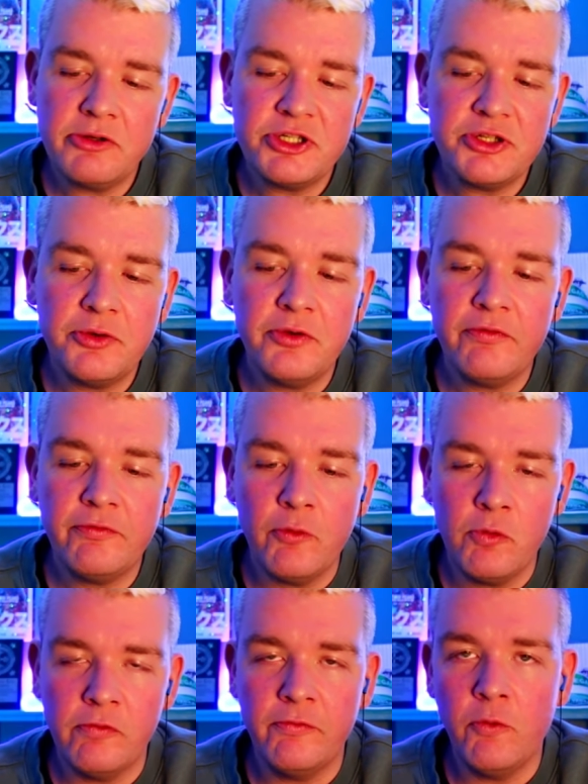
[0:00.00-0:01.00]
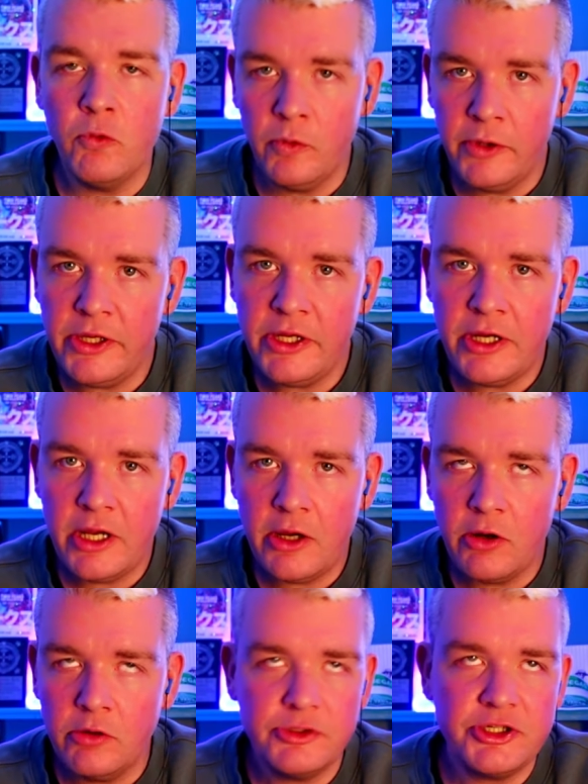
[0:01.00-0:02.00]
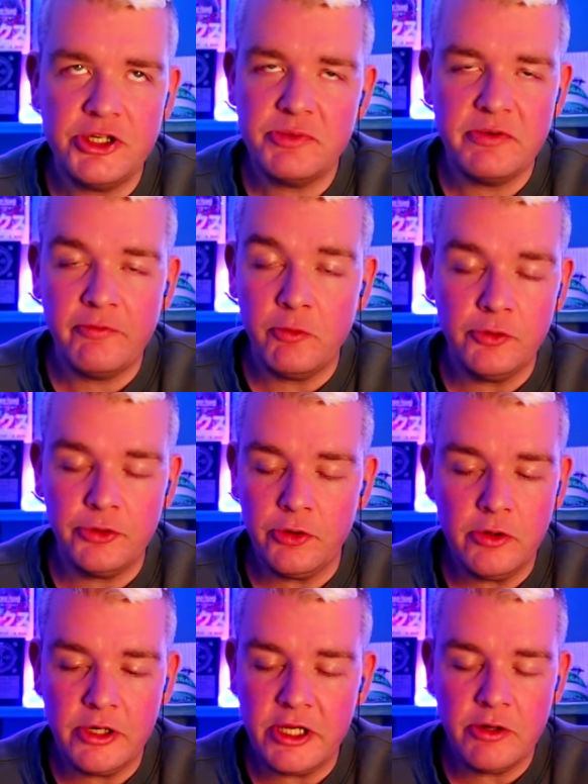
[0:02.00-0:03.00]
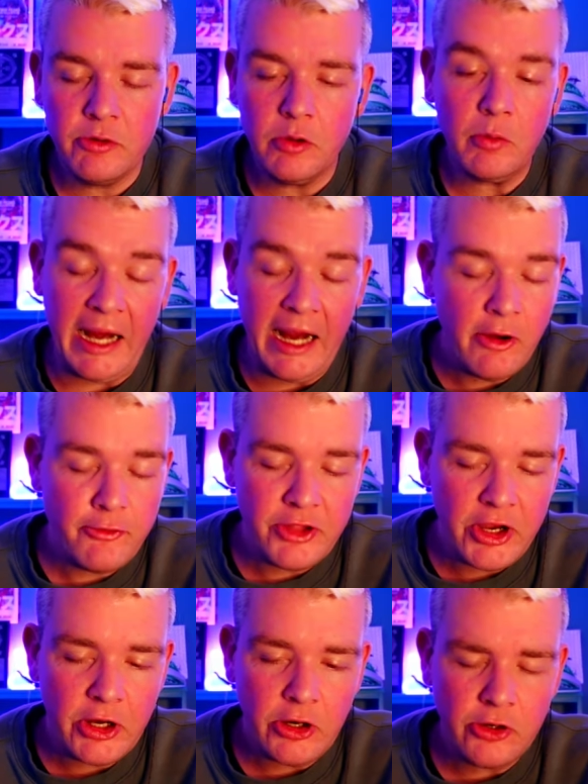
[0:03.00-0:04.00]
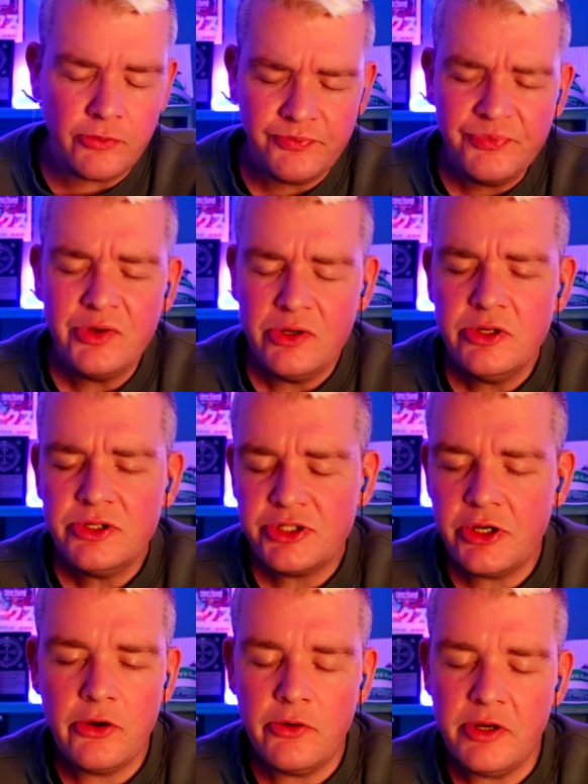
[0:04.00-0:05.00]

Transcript: She's only 440 now, or excuse me, 430 or around there. So it's